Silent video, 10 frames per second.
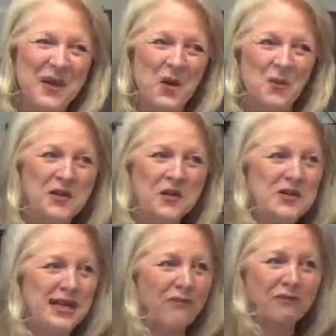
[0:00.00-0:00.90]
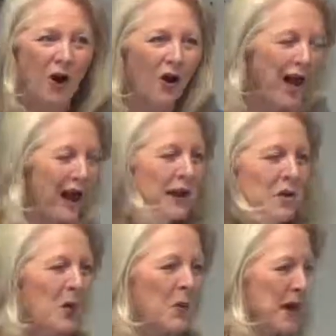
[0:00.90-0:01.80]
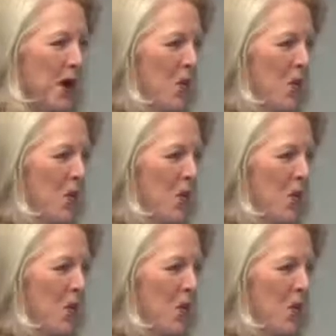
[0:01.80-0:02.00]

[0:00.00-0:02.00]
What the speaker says: We just have to, anywhere we go,